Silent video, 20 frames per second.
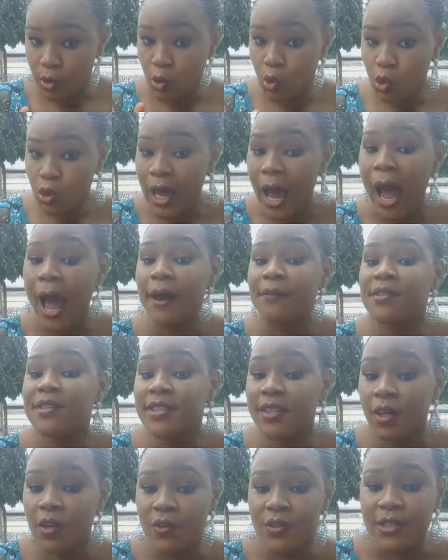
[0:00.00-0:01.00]
good herb
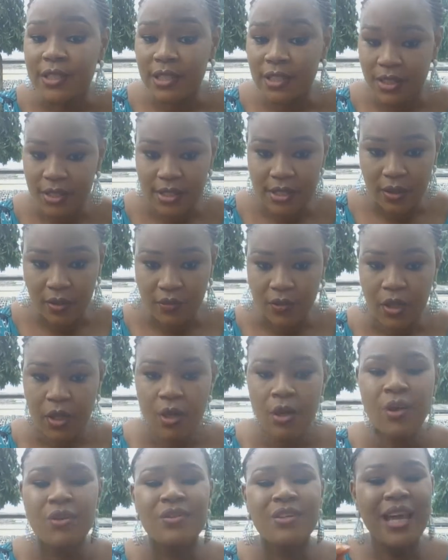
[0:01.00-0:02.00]
sells itself.
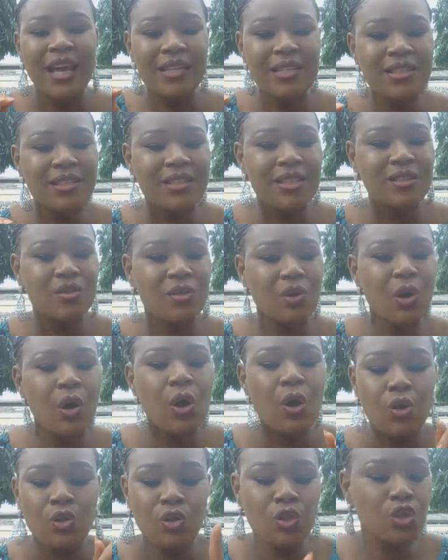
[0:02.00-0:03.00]
So that is it. So
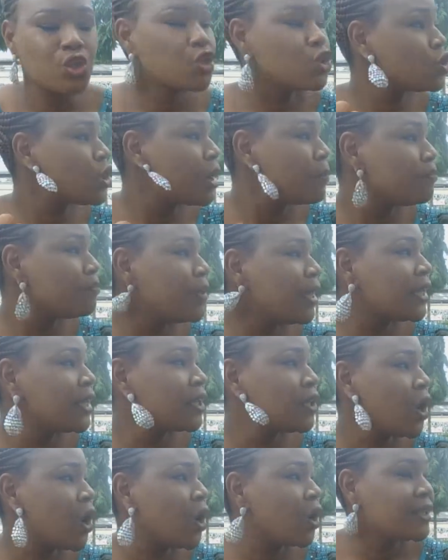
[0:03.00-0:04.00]
you should stop
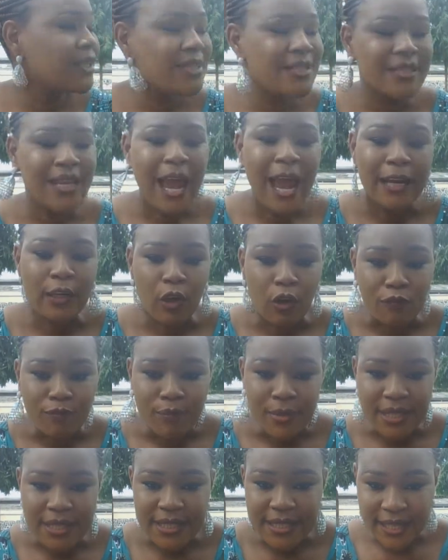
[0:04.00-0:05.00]
making all these kind of
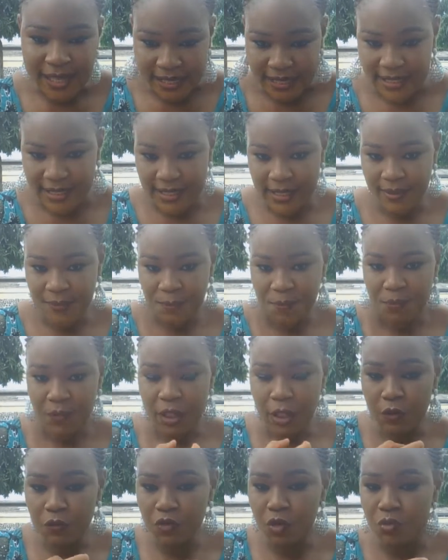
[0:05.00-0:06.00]
mistakes
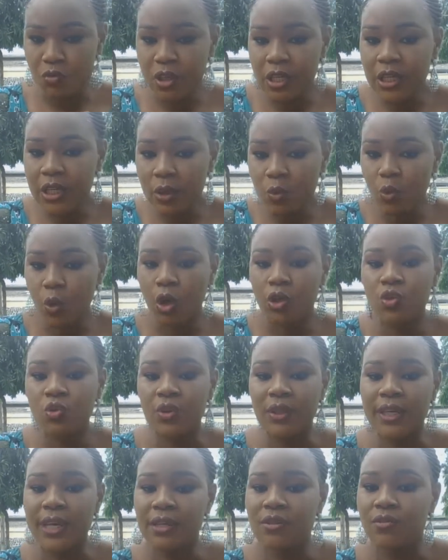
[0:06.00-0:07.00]
if you really want to
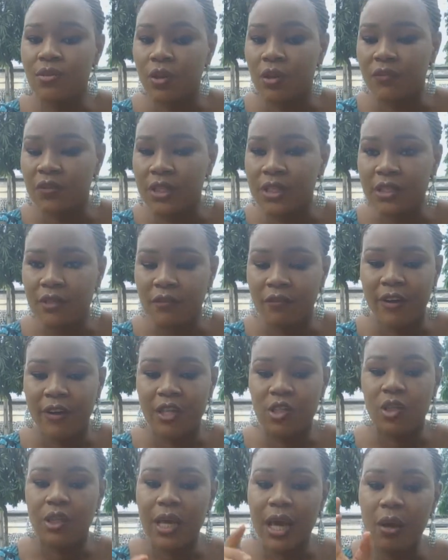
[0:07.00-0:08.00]
get rid of this
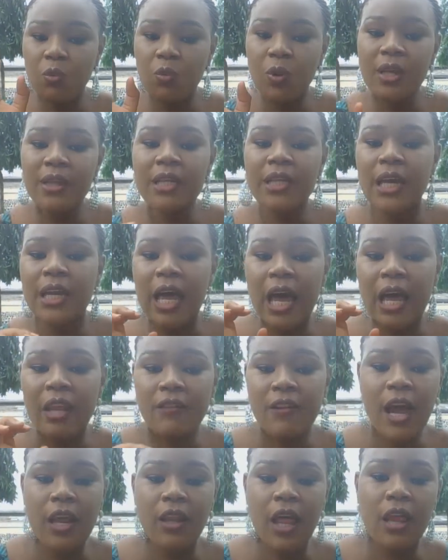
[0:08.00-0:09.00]
infection. And one thing
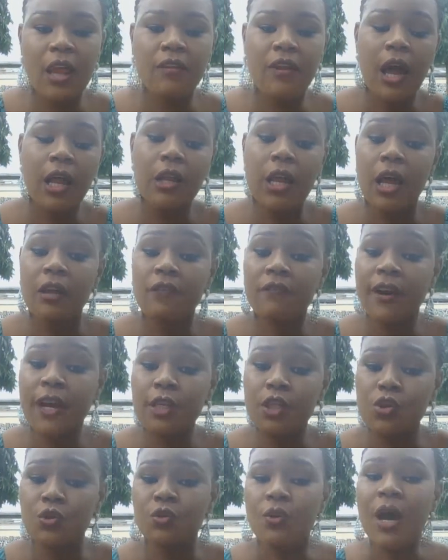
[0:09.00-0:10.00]
I'll
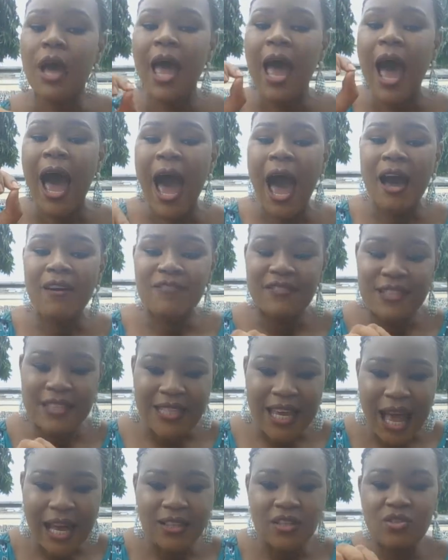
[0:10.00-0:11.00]
advise you,
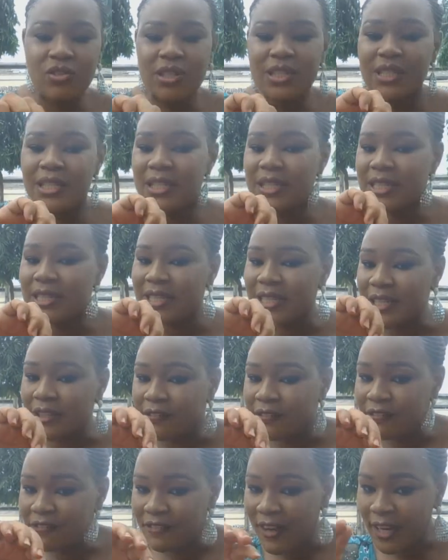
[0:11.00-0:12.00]
after treating this
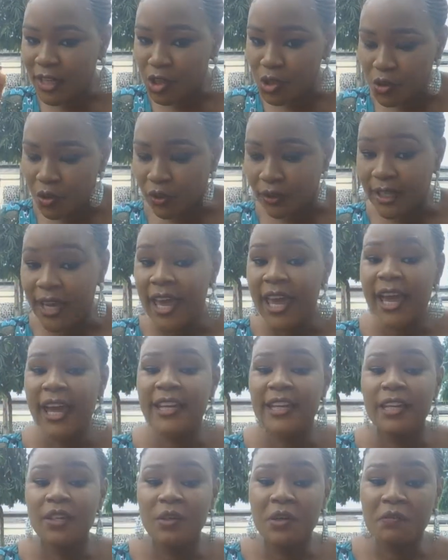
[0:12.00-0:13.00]
infection
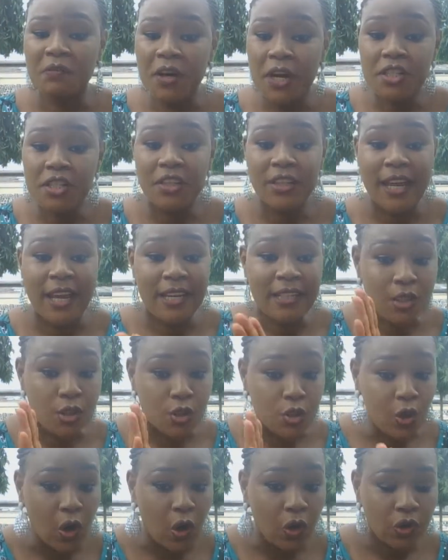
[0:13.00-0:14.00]
and then you're very sure that it
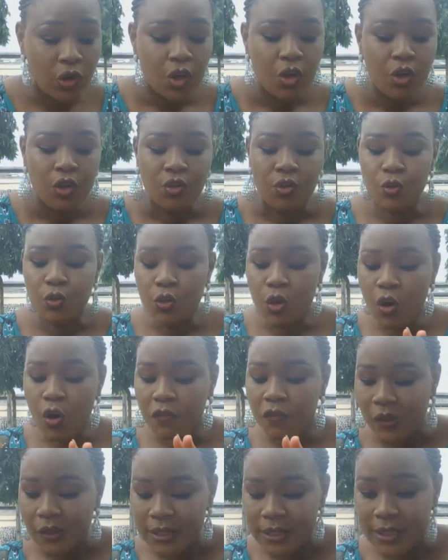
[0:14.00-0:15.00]
is gone, you go
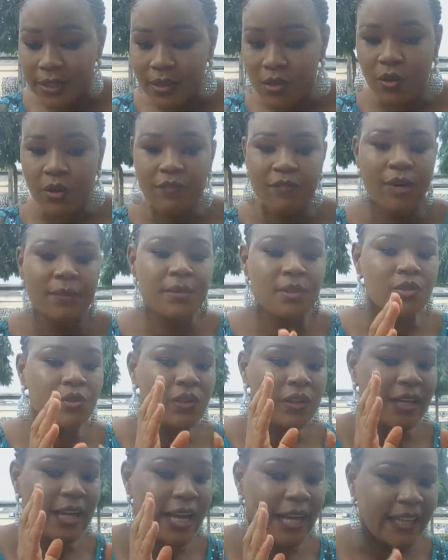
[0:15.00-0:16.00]
for test, confirm it's no
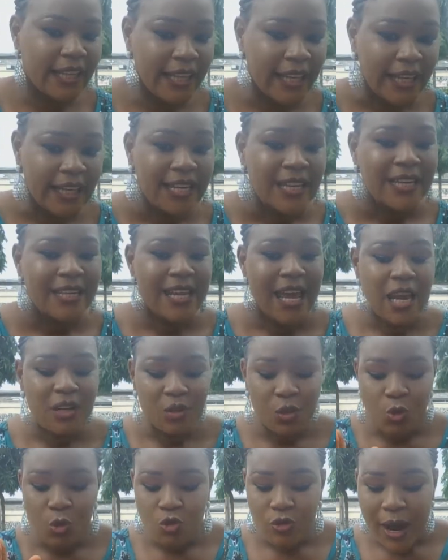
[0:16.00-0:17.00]
longer there, then
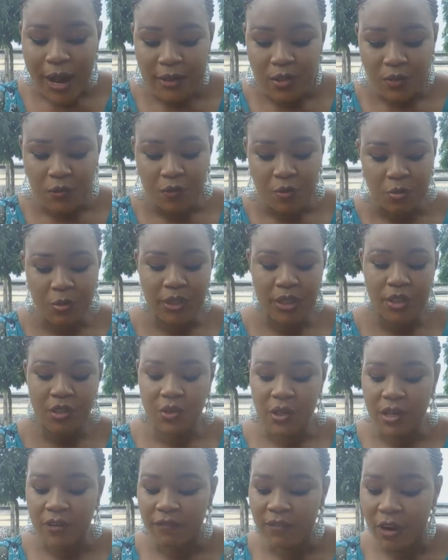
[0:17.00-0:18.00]
you try to fumigate
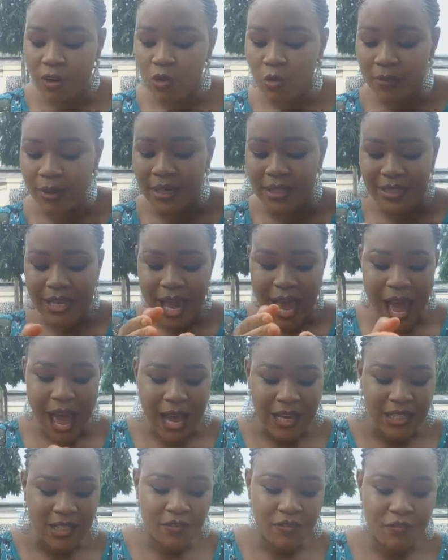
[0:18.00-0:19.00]
your environment
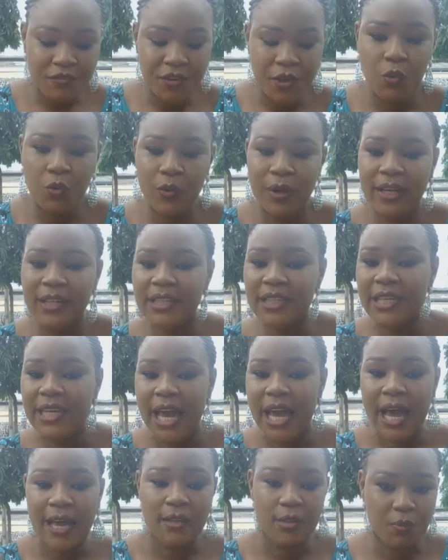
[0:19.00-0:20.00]
as frequently
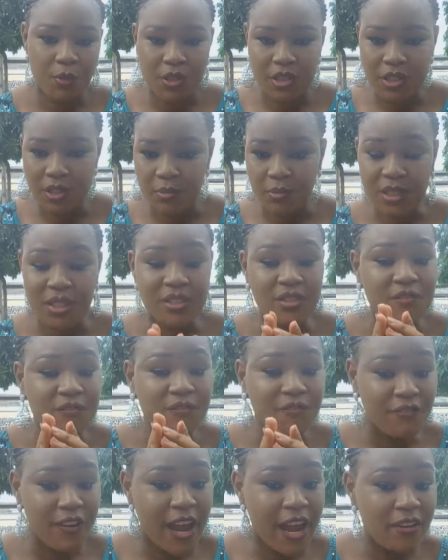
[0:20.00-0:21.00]
as possible. It is
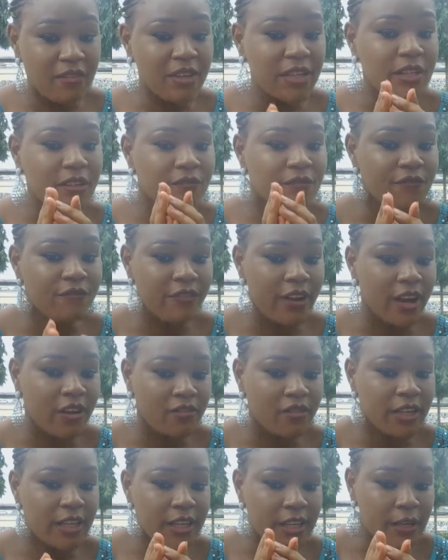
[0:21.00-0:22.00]
very,
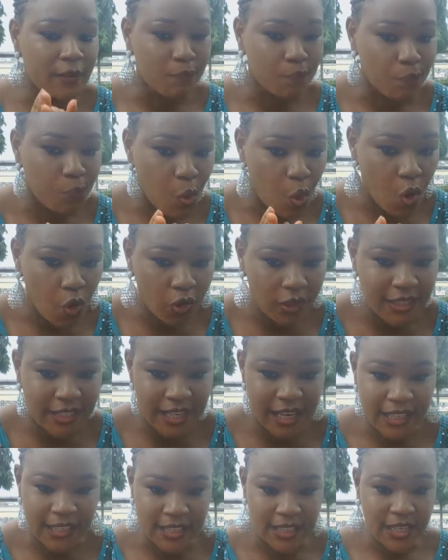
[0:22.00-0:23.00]
very
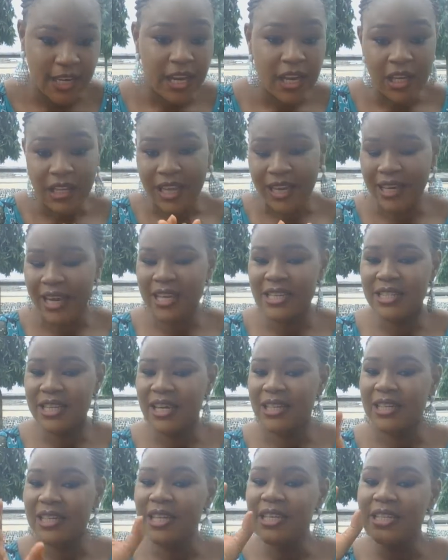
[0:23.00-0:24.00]
important. Like I
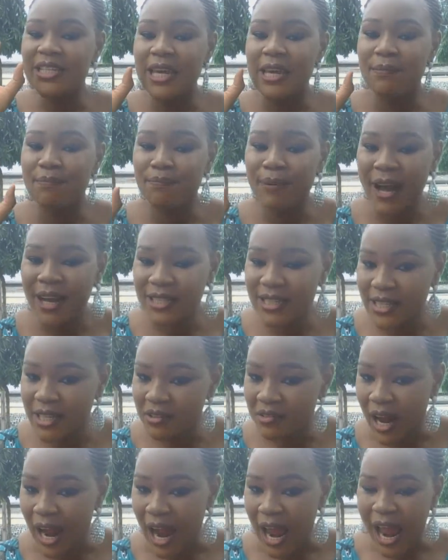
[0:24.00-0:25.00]
said, it's a
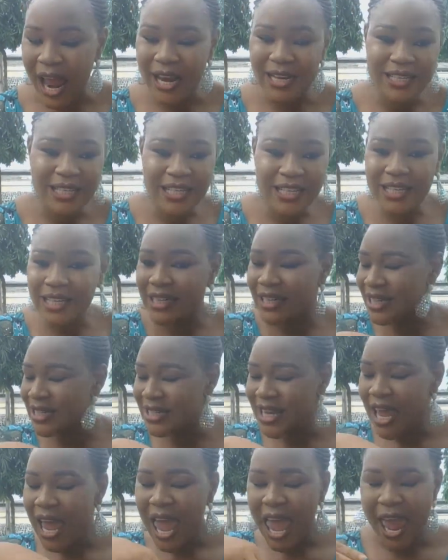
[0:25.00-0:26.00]
bacteria and
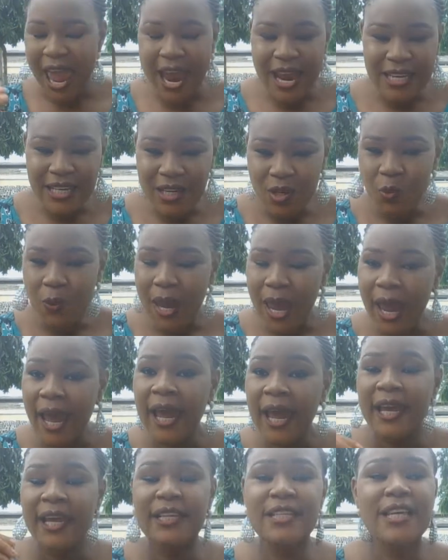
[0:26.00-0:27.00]
lives anywhere.
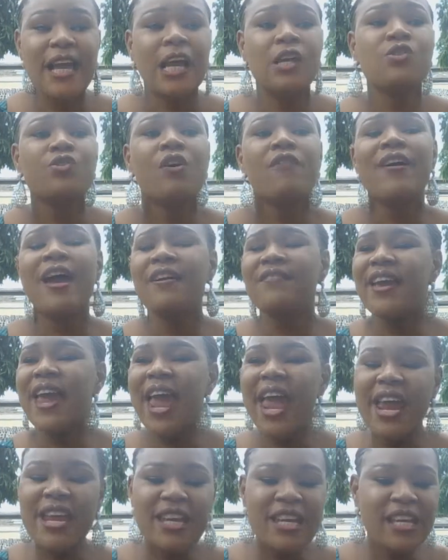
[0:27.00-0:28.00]
It can survive
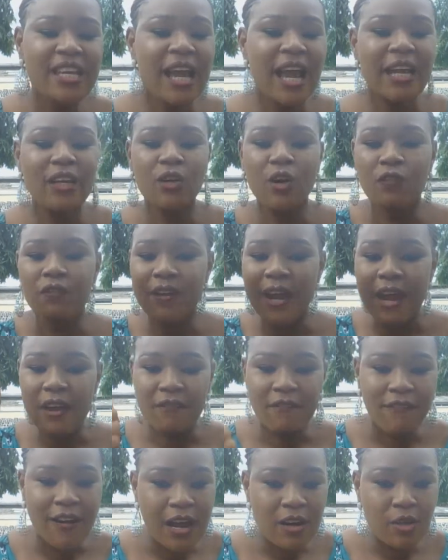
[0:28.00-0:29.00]
any kind of
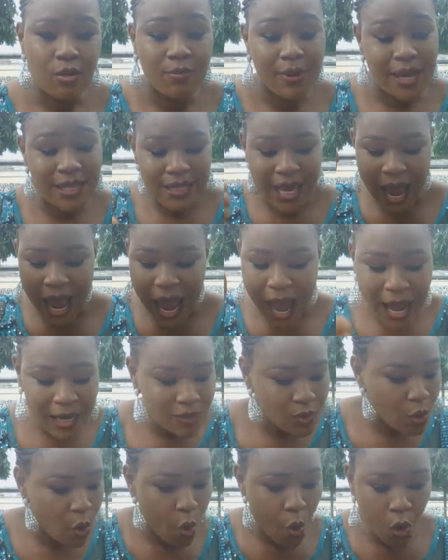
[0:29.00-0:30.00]
environment, hard,
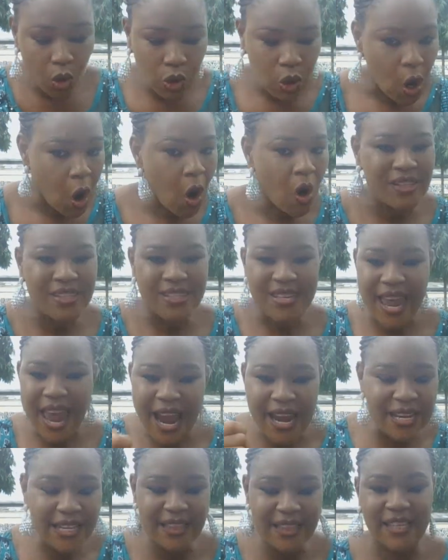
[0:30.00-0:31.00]
cold, hot,
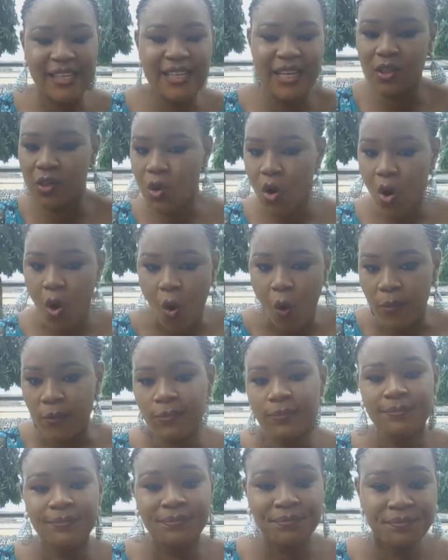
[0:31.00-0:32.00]
anything at all.
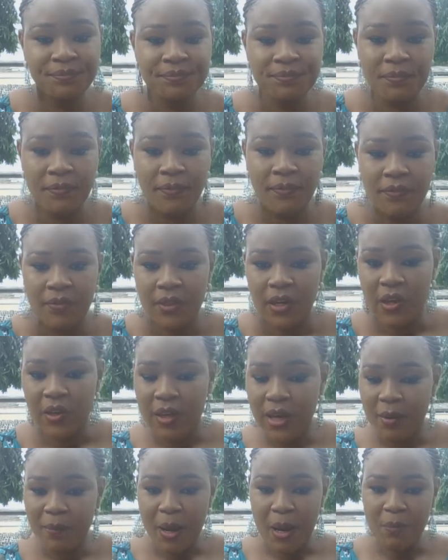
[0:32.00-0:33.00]
You
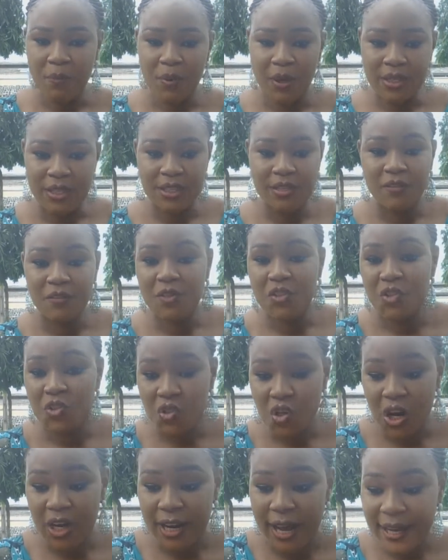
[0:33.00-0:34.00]
get my point? It's even
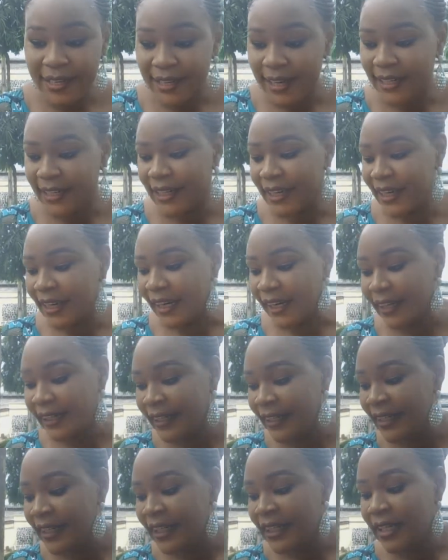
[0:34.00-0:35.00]
stronger than the
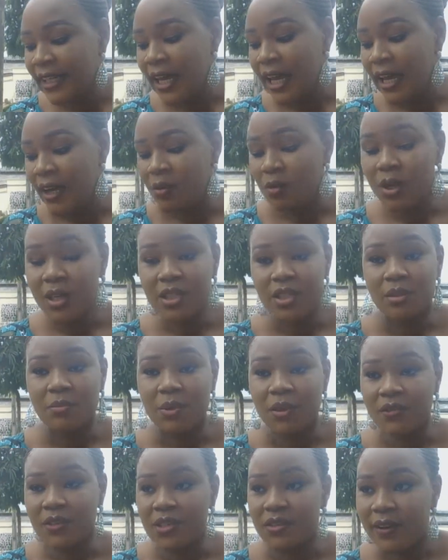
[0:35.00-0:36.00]
what's the name
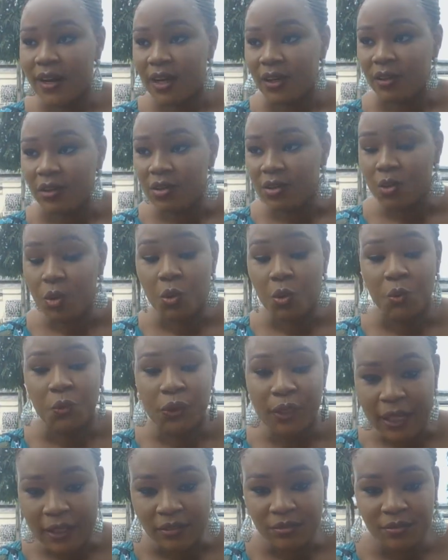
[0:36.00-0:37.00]
of this virus,
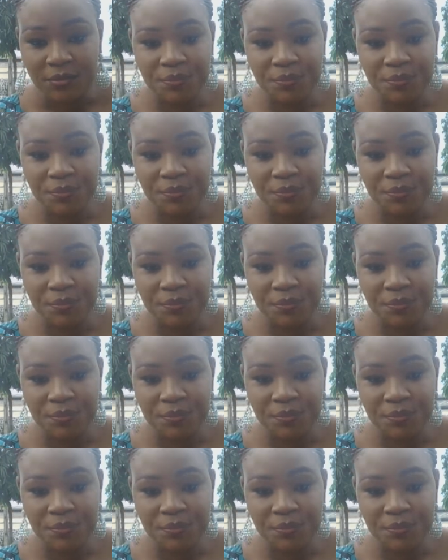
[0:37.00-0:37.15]
corona.